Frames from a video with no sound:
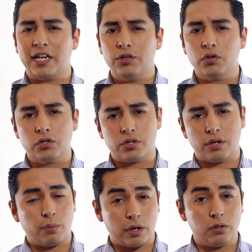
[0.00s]
I use on
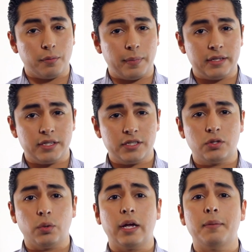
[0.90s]
a regular basis
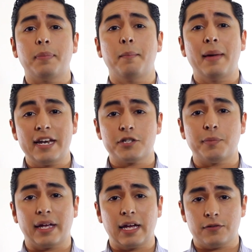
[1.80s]
to help manage
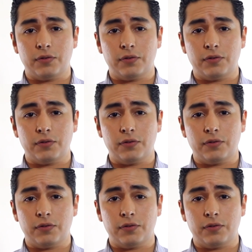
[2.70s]
my cash